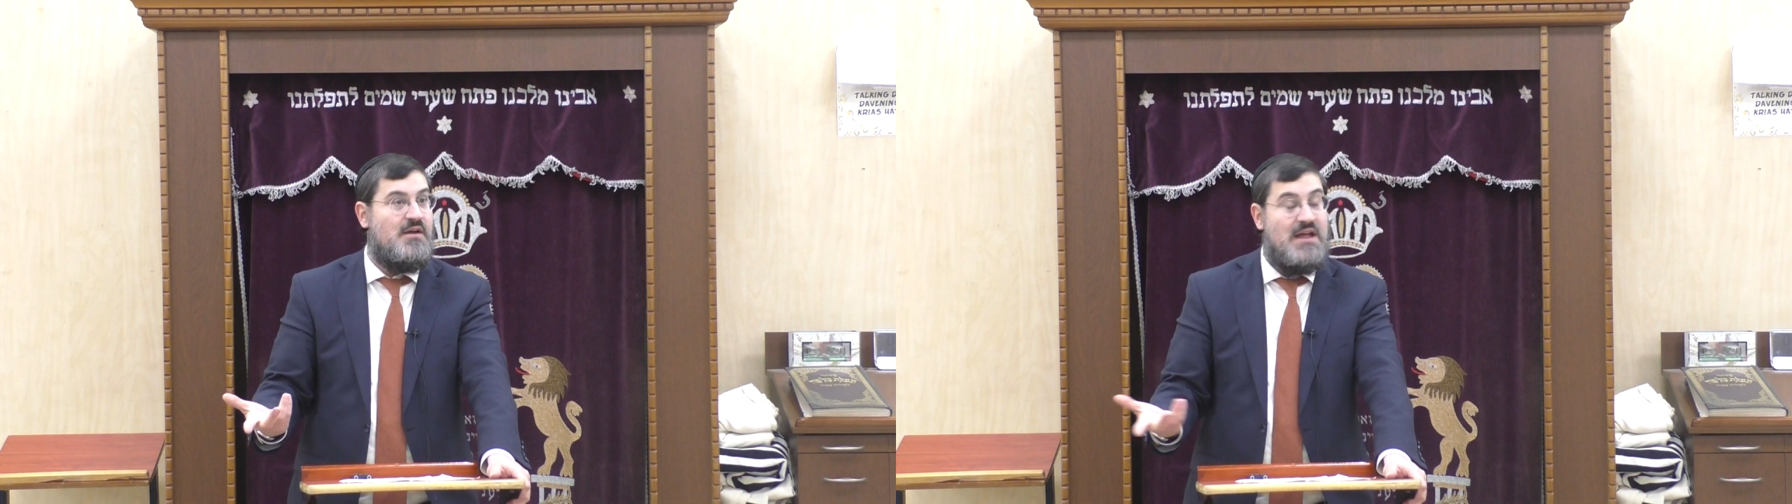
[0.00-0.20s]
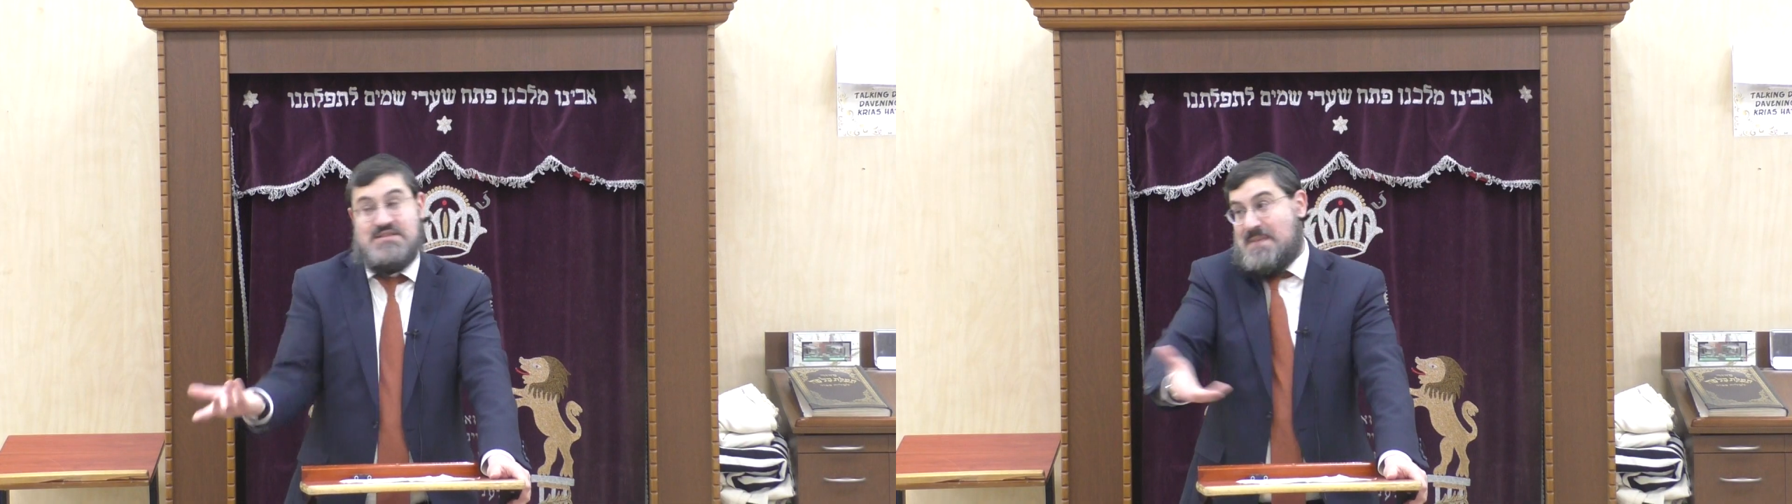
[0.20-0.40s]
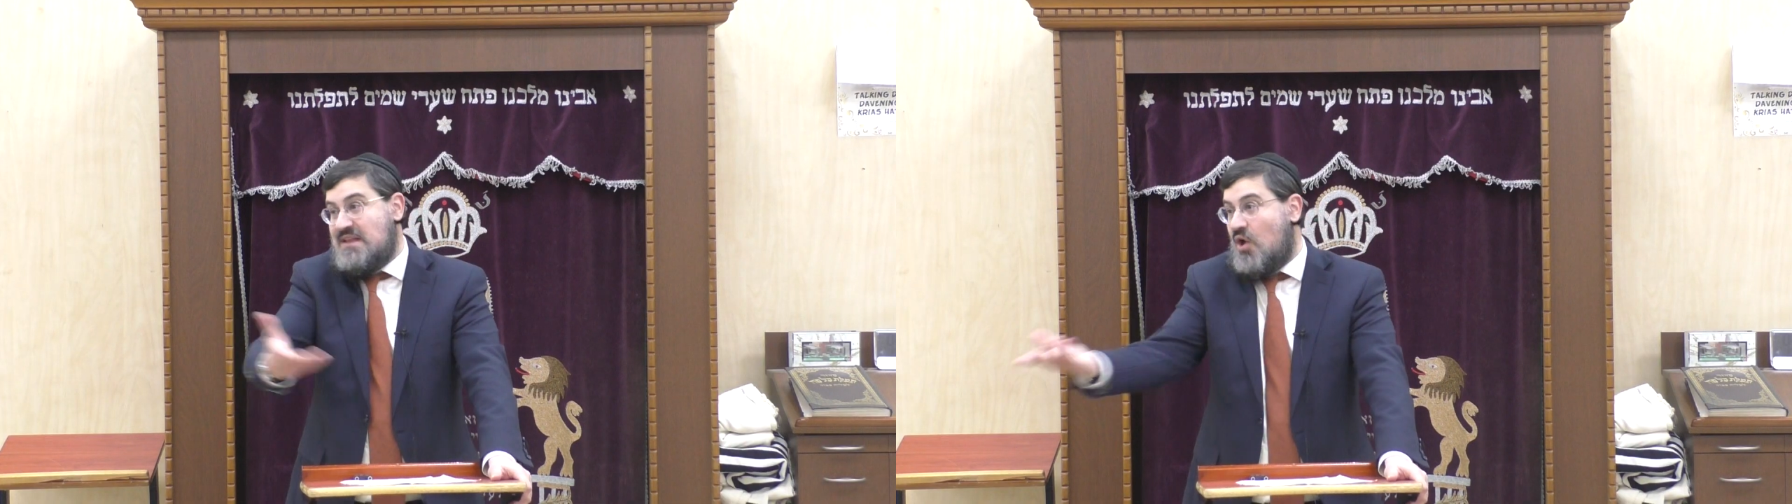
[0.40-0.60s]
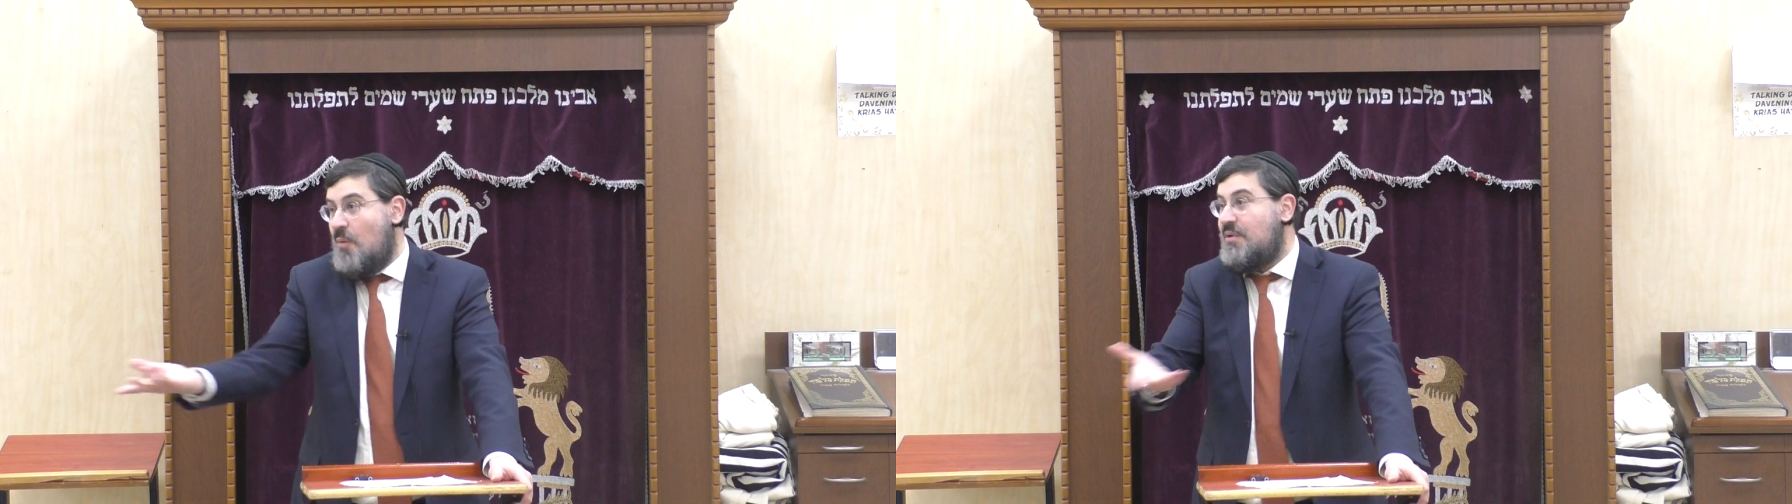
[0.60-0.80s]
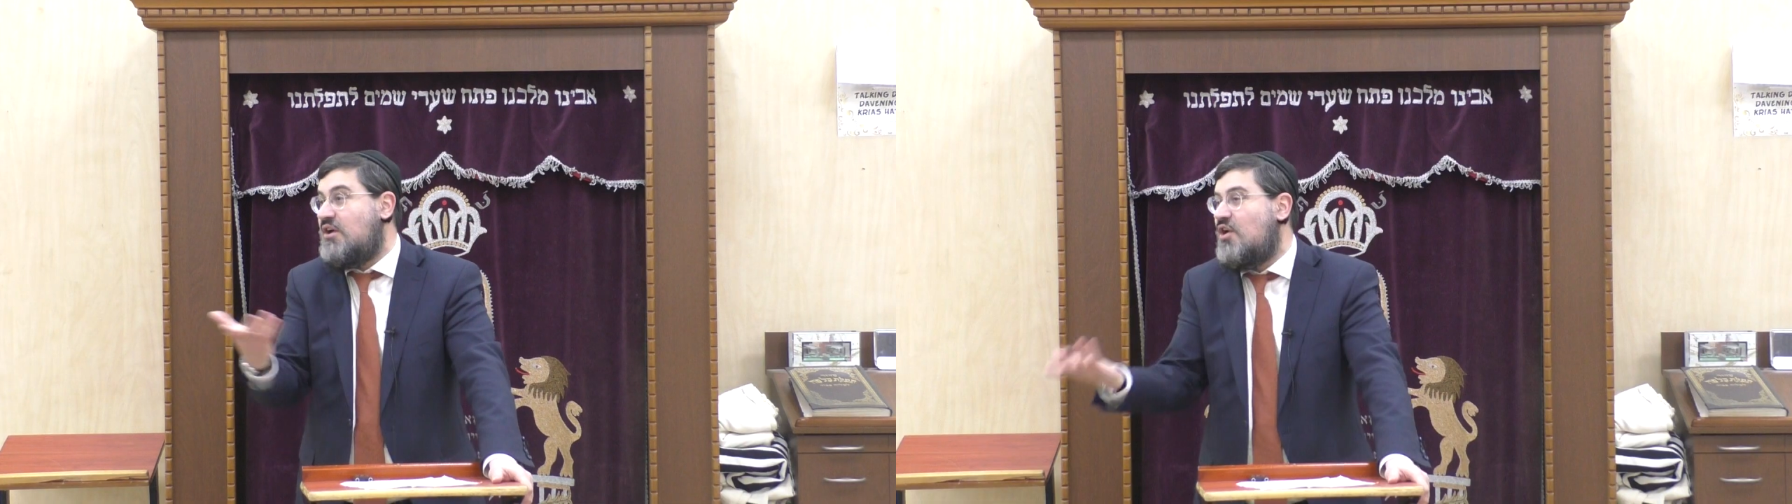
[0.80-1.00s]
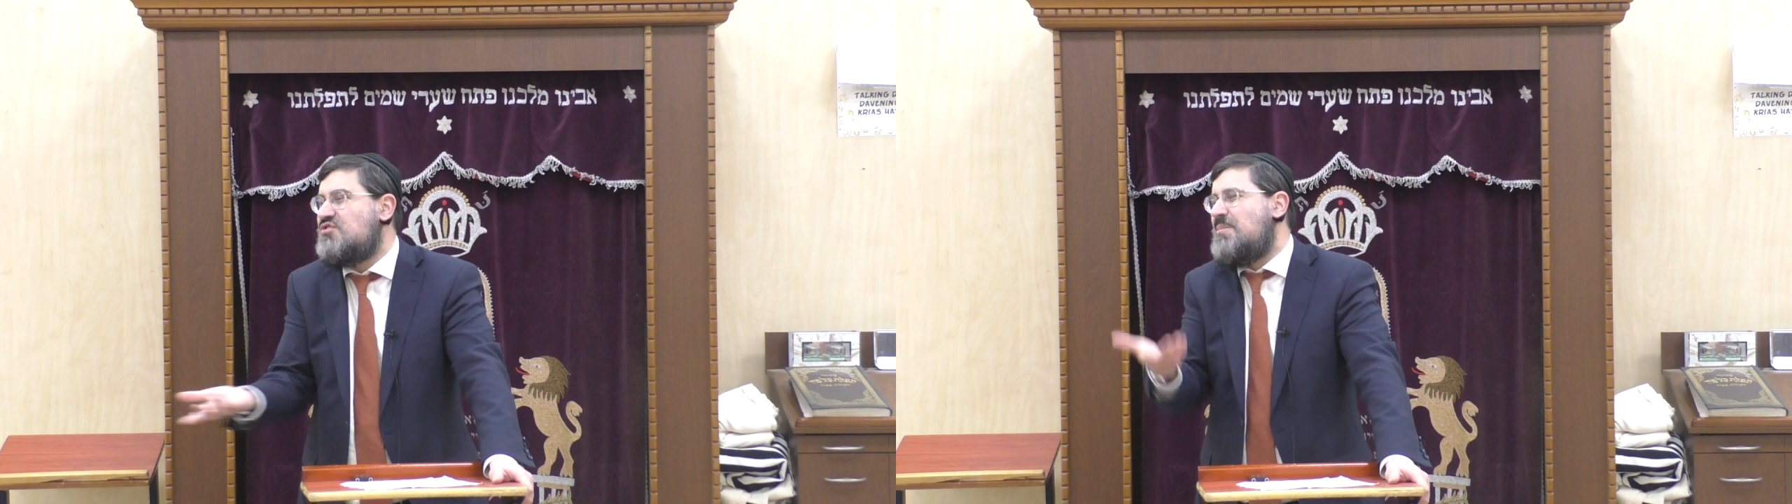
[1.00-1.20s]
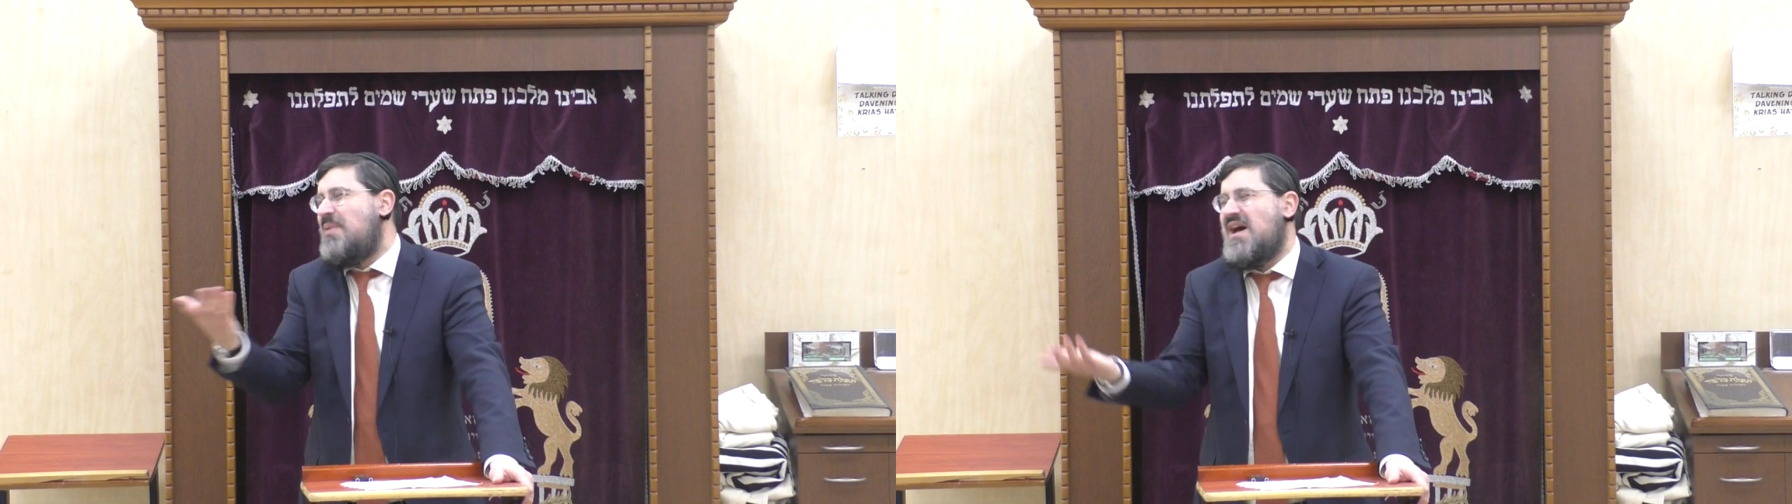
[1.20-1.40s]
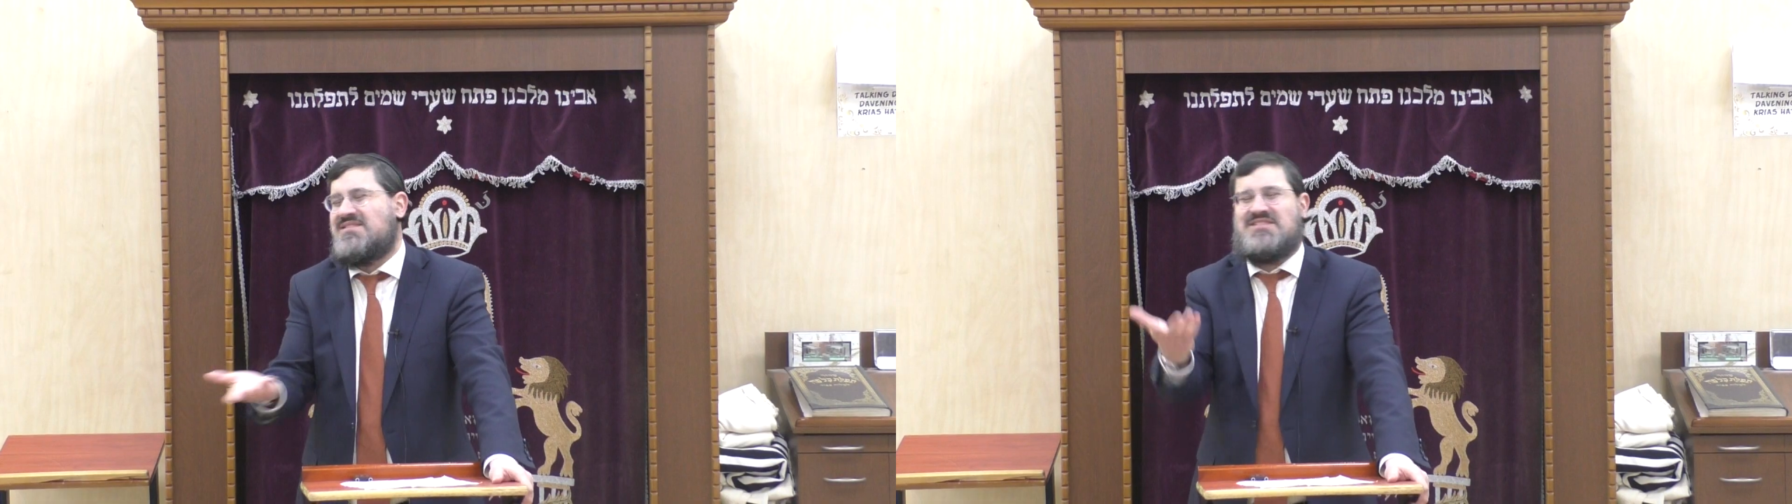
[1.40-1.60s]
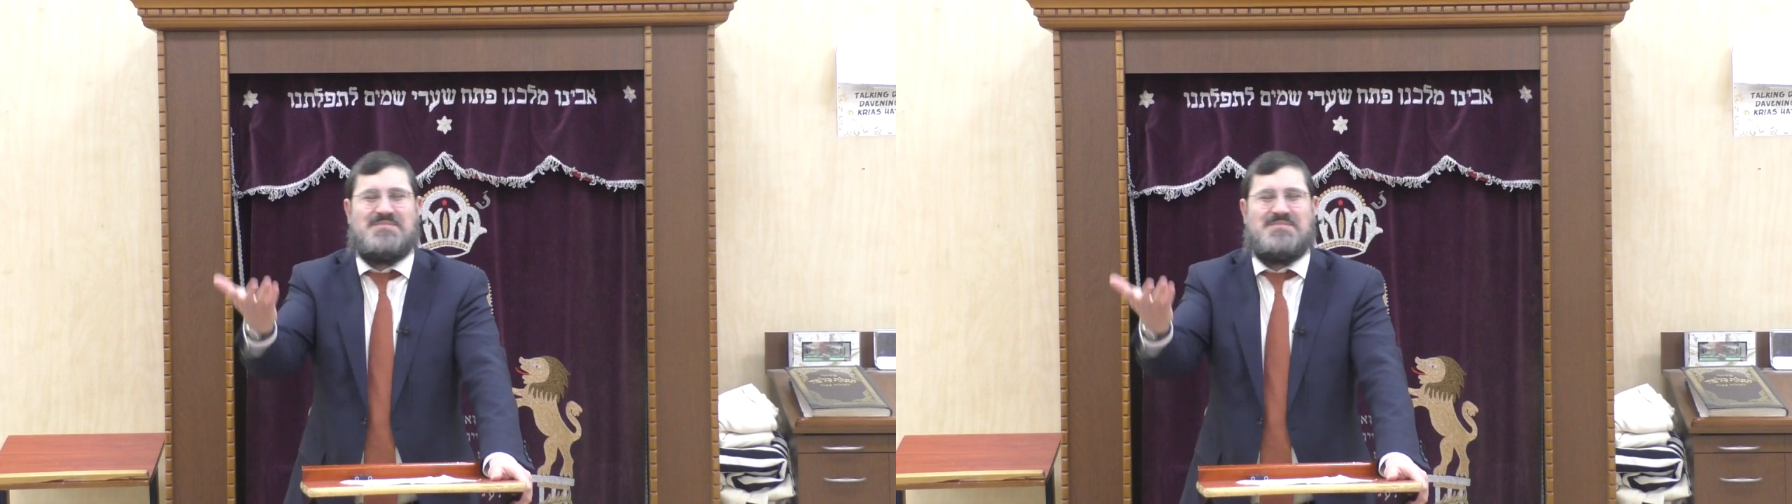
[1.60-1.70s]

It's made to open and close. A puzzle